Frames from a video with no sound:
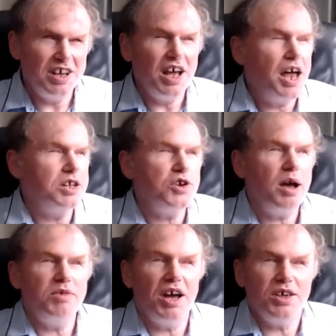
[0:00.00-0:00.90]
at a
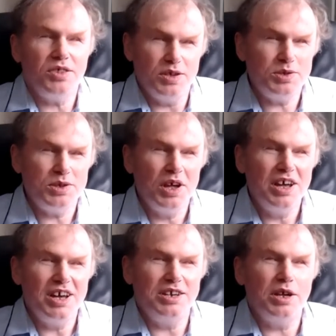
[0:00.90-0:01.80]
time like this,
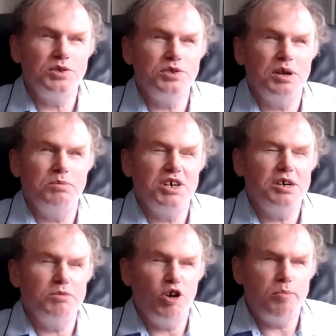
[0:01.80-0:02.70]
it doesn't seem
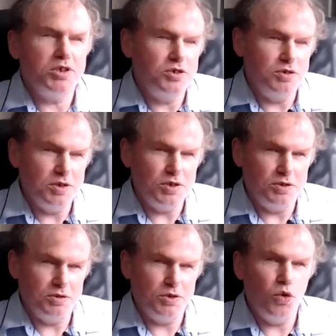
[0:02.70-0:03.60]
terribly opportune
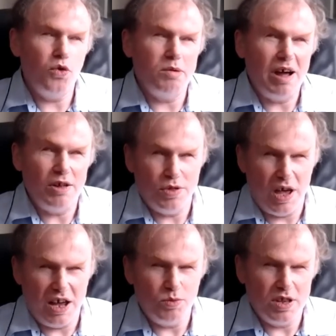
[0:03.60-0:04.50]
to talk about
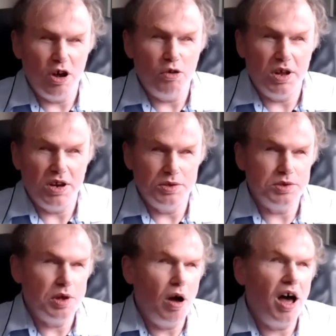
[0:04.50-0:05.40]
that when no one
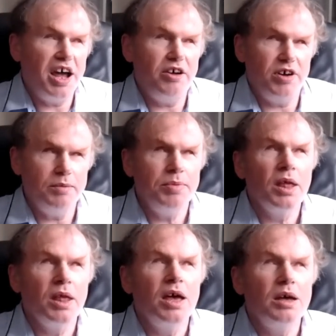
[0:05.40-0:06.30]
is hiring.
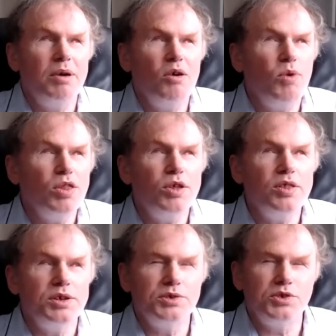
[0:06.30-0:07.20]
But one thing
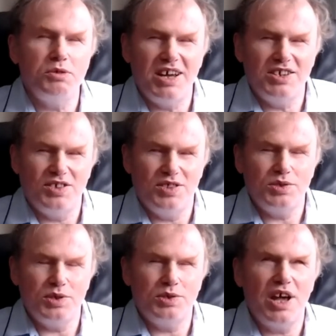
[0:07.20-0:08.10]
that is germane to this
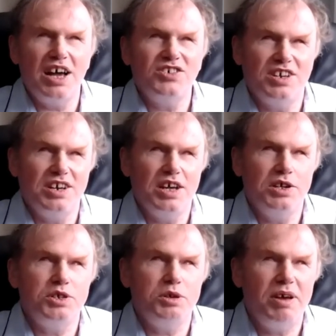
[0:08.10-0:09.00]
discussion
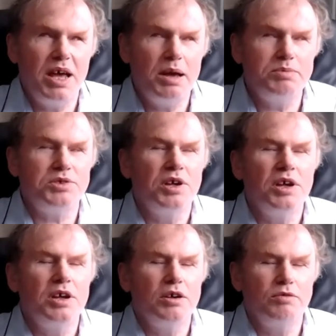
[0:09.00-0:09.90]
is to perhaps
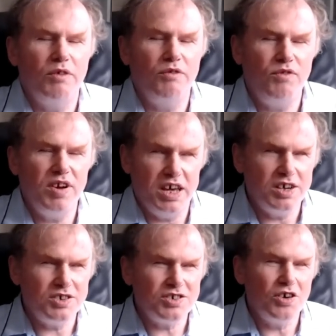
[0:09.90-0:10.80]

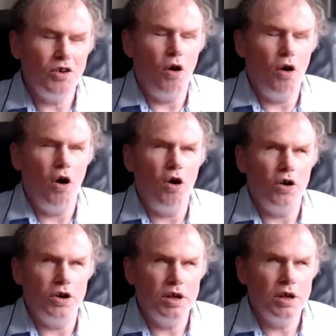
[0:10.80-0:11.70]
reflect
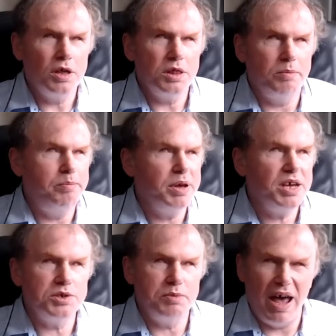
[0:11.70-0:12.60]
on the
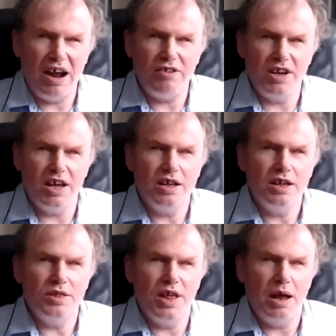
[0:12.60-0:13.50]
biggest barrier
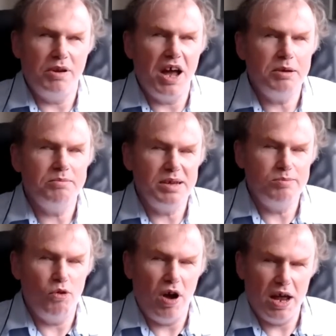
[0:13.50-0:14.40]
that blind
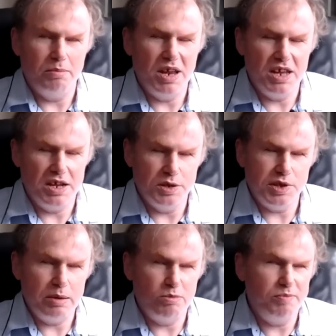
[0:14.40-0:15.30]
people and many
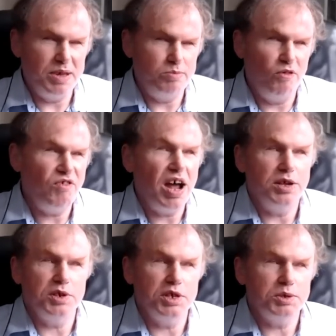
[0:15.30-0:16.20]
disabled people
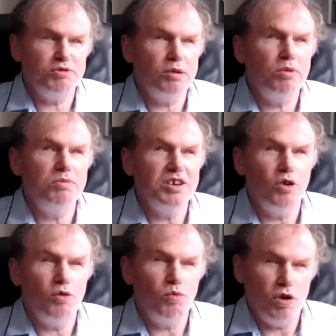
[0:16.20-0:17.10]
face. And it's probably
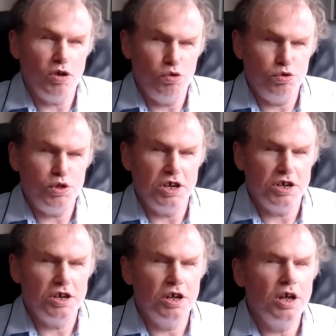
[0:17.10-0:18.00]
not what you
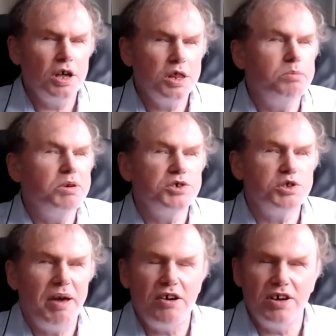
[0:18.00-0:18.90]
think. The biggest
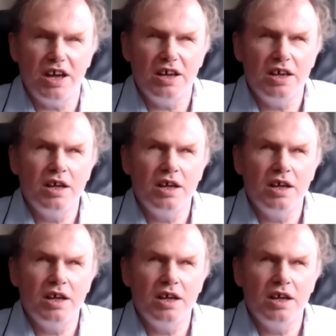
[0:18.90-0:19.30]
barrier